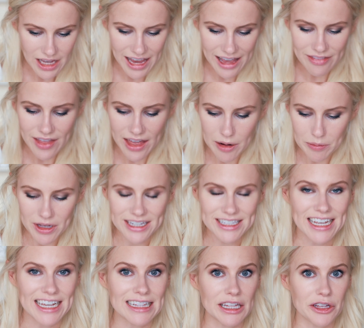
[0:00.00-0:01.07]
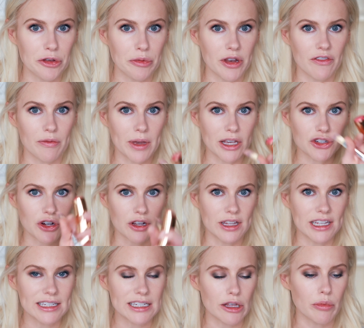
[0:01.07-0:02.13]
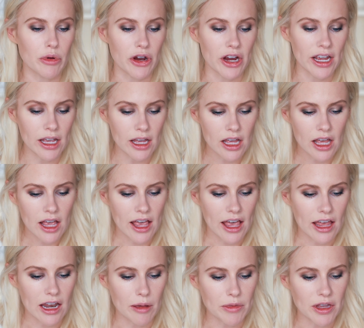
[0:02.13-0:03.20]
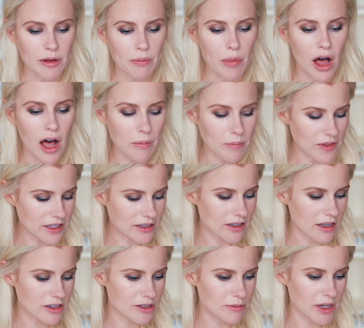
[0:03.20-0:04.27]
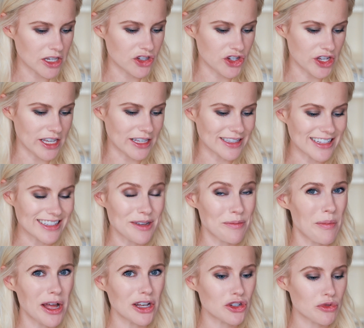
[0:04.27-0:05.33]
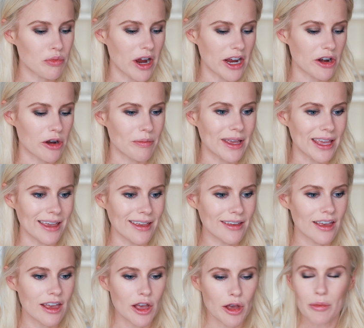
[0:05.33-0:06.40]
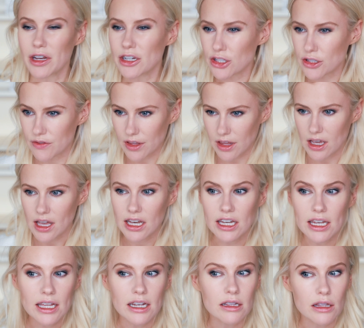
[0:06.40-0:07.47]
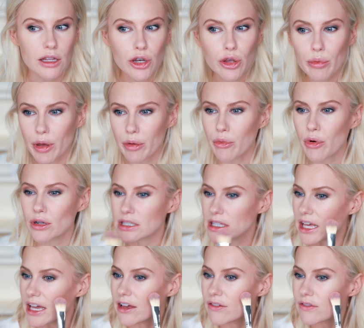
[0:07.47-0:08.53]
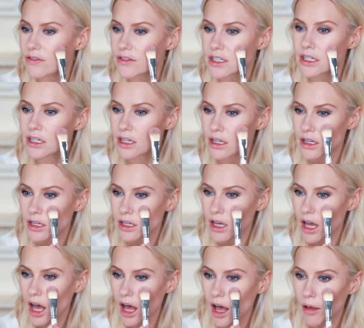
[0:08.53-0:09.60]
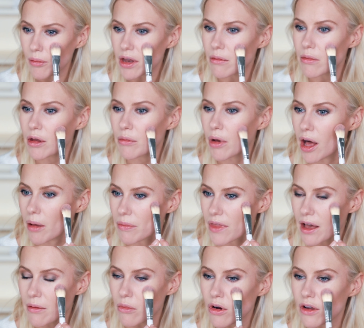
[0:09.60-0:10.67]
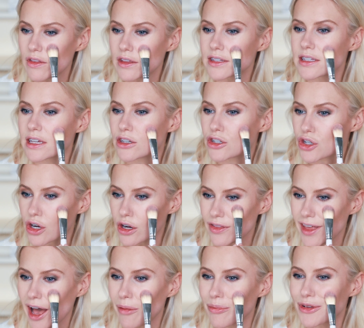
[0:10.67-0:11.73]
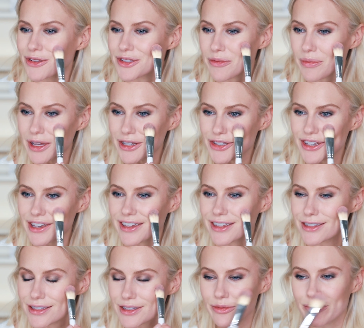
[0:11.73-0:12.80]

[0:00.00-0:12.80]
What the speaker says: And then I'm gonna take a little bit of my Charlotte Tilbury and I'm gonna pop this onto my cheeks. It's a much brighter pink, but I just feel like I need a little bit more lift. And I'm gonna pop that more on the center and the apples of my cheeks.